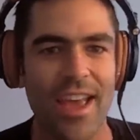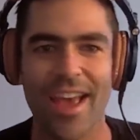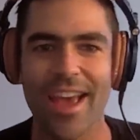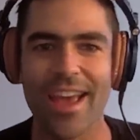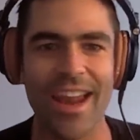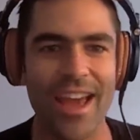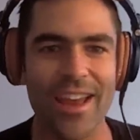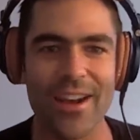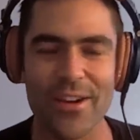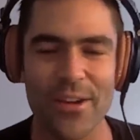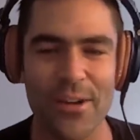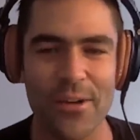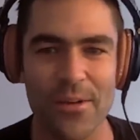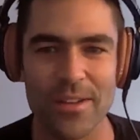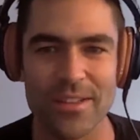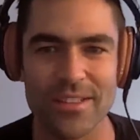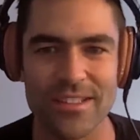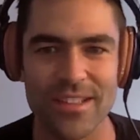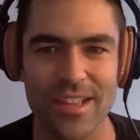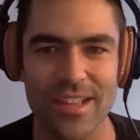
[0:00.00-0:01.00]
And I don't know
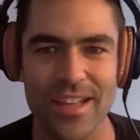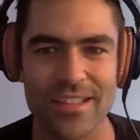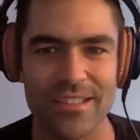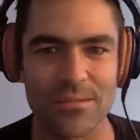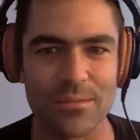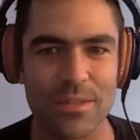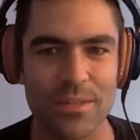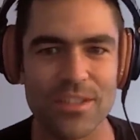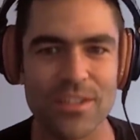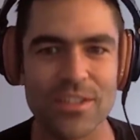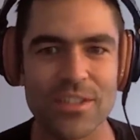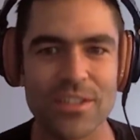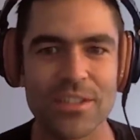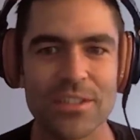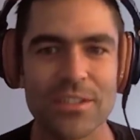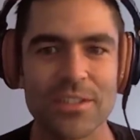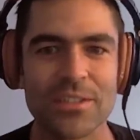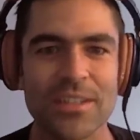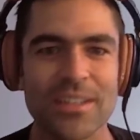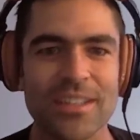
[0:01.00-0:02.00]
what to like switch
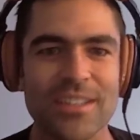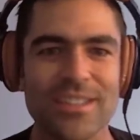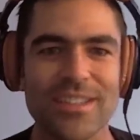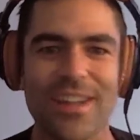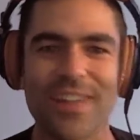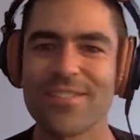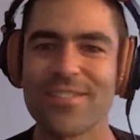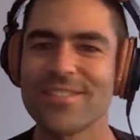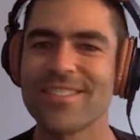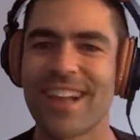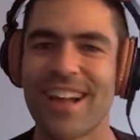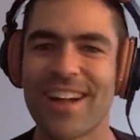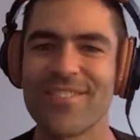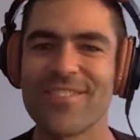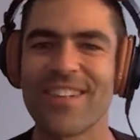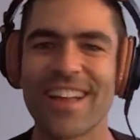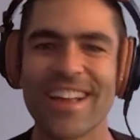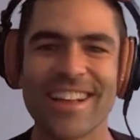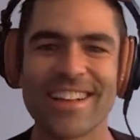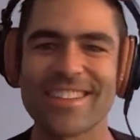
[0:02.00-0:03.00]
to. And so I'm
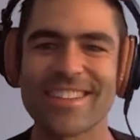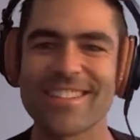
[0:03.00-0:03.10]
like,